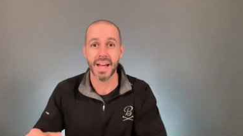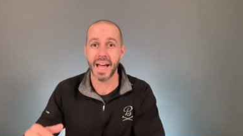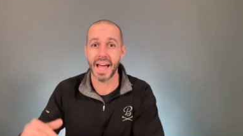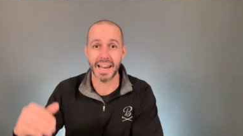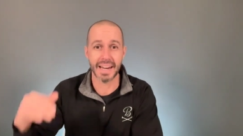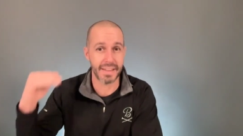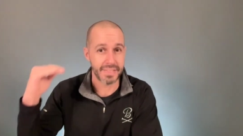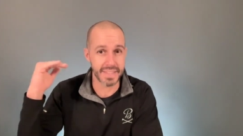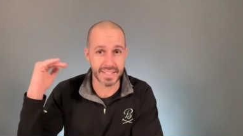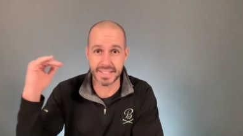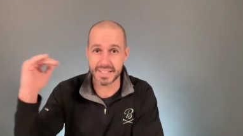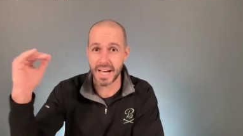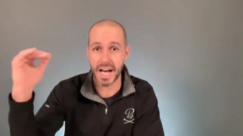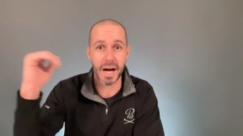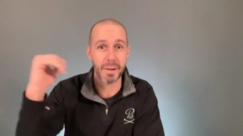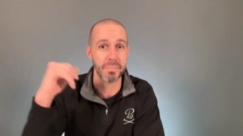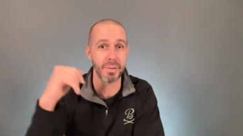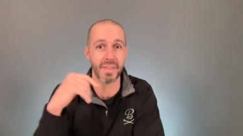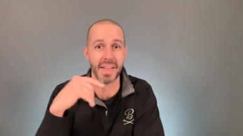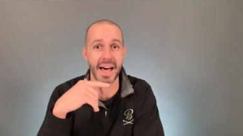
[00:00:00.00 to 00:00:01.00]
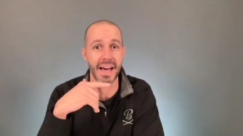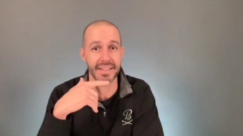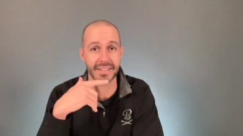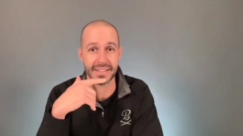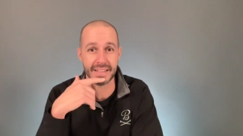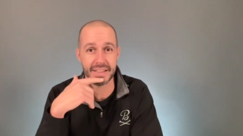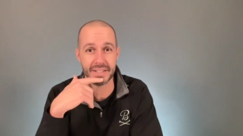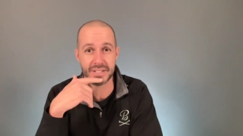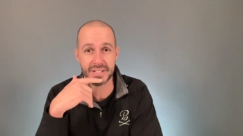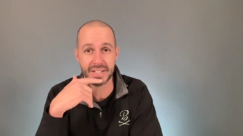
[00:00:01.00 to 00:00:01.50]
And at the top of that
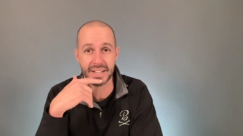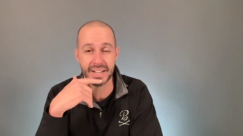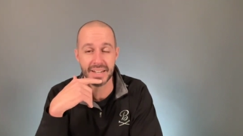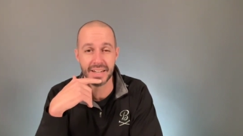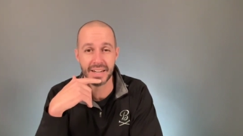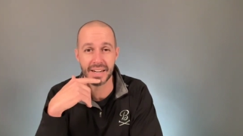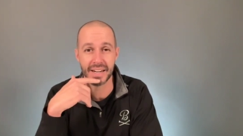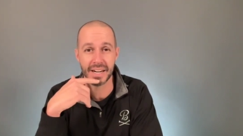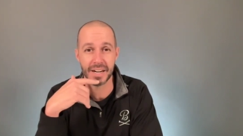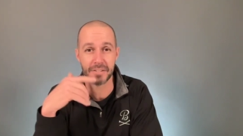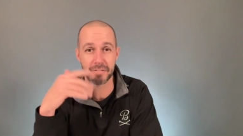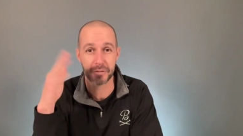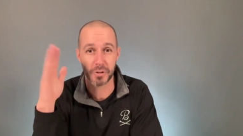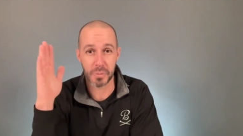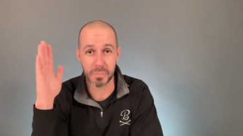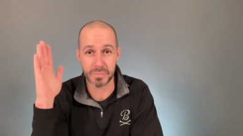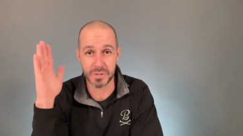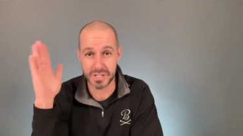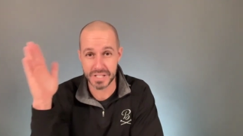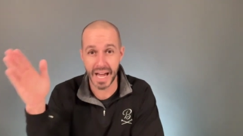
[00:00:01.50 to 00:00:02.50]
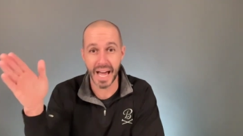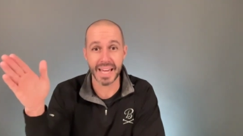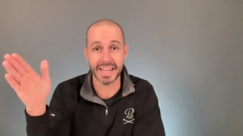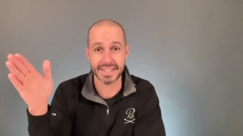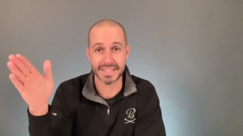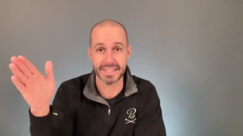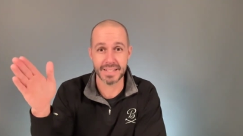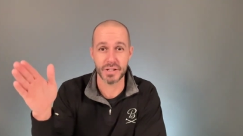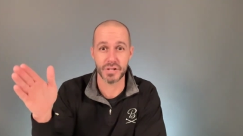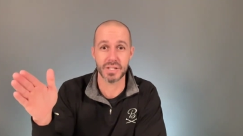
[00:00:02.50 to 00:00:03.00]
list uh, from
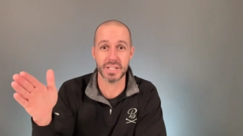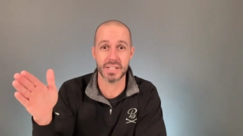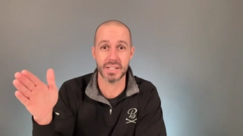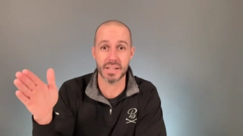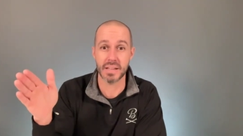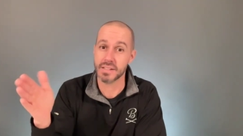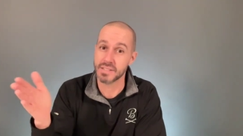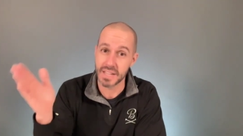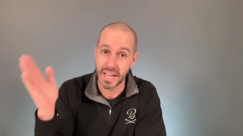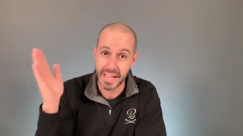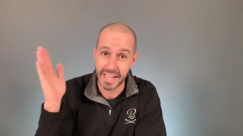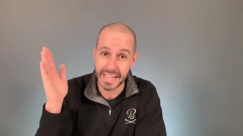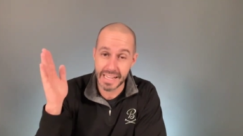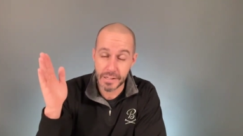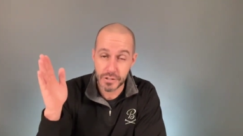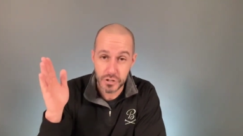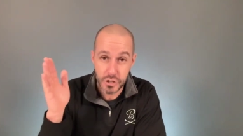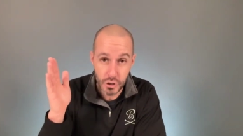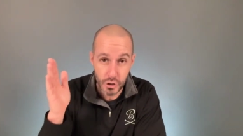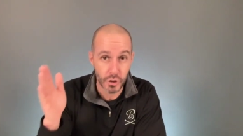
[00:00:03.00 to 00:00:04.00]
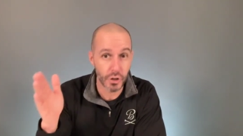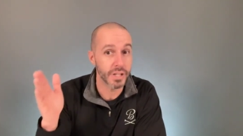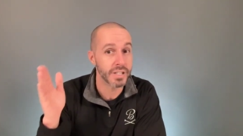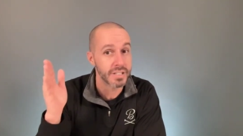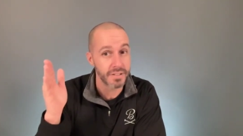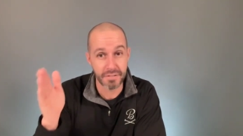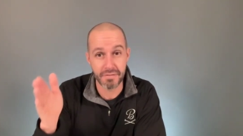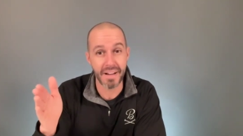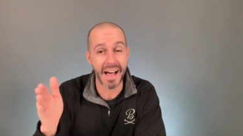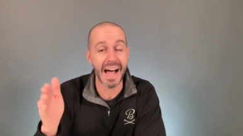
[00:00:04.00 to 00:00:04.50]
scientists is it's good
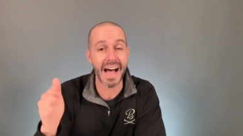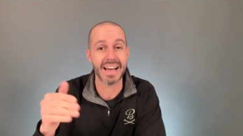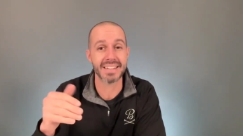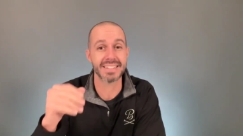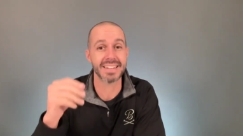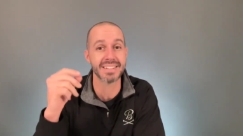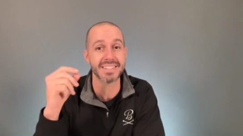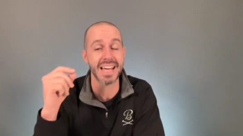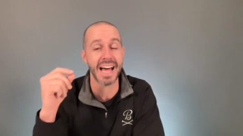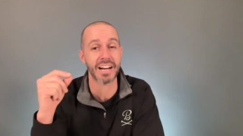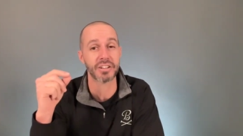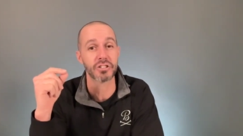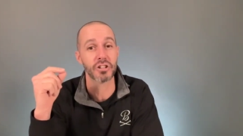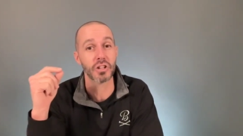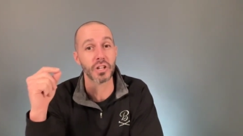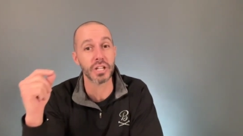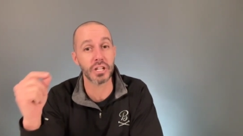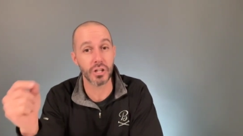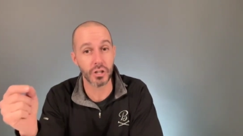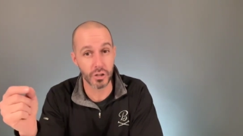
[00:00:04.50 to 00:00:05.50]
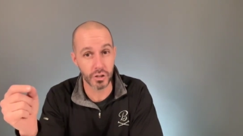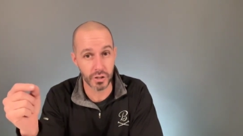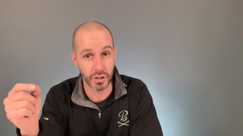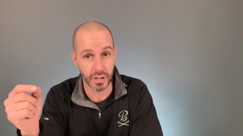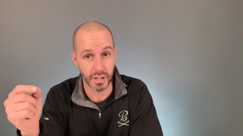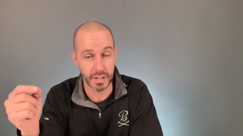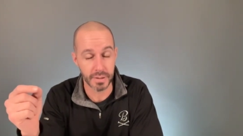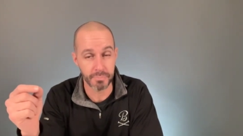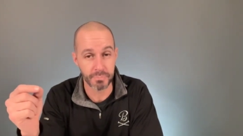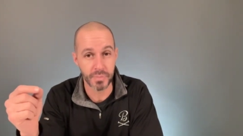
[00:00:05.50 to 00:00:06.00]
to fast. It's actually
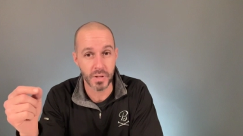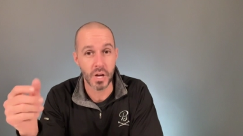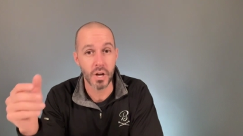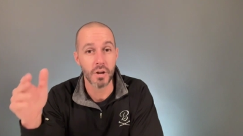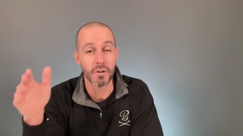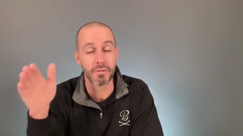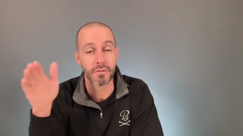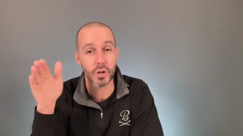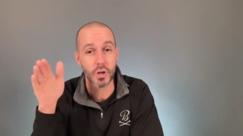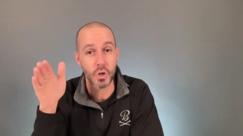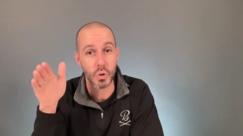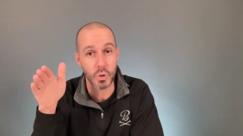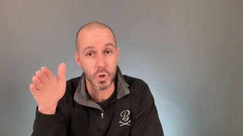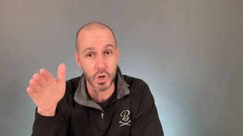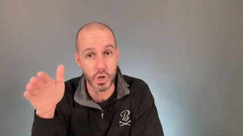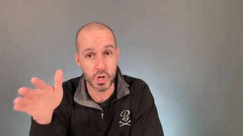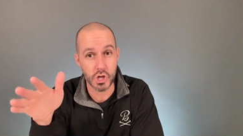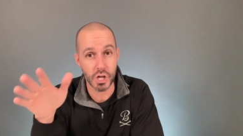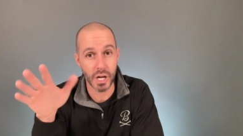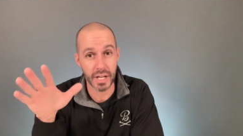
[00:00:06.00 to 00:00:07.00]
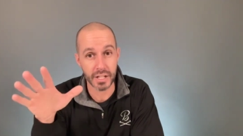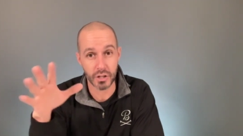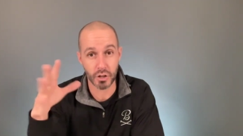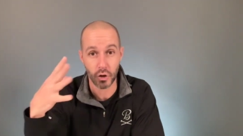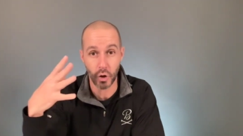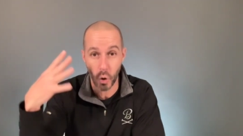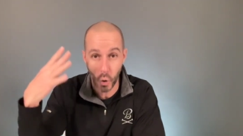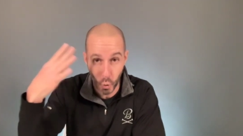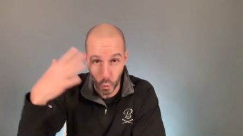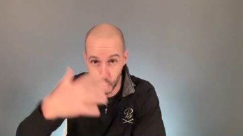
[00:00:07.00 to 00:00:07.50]
good for you to shut
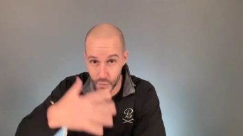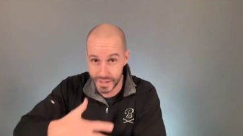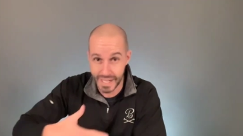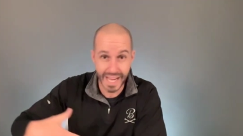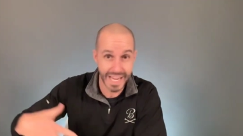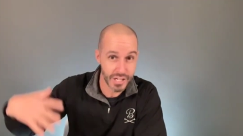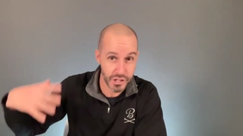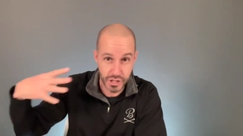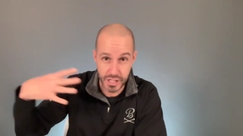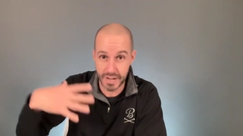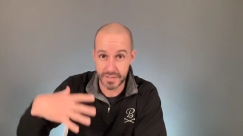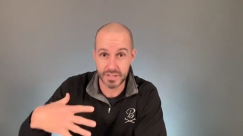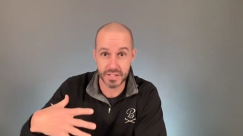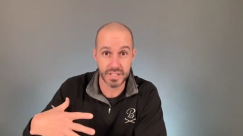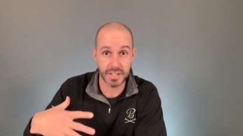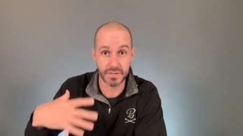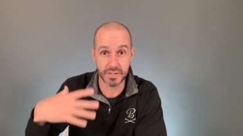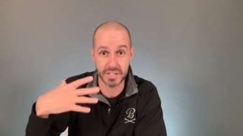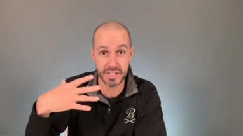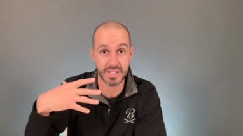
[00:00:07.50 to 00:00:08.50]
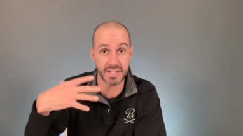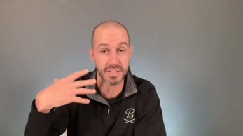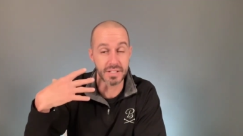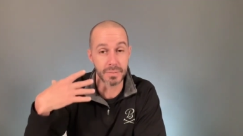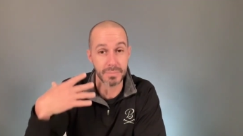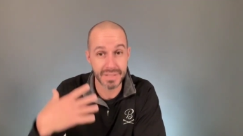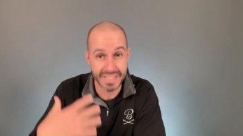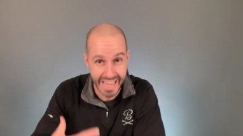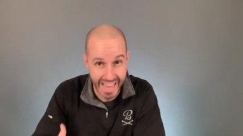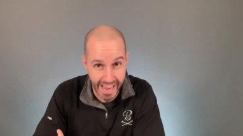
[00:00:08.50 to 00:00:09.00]
your whole digestive
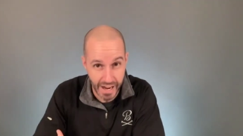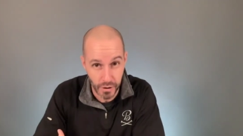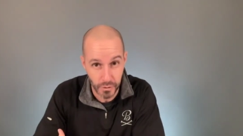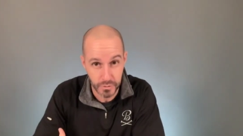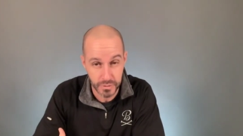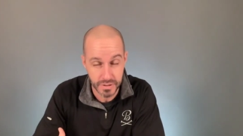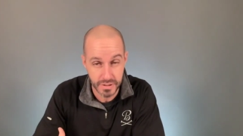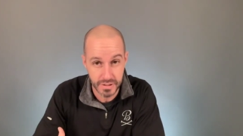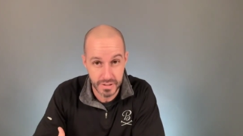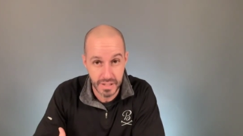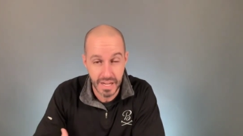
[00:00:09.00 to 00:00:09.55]
system down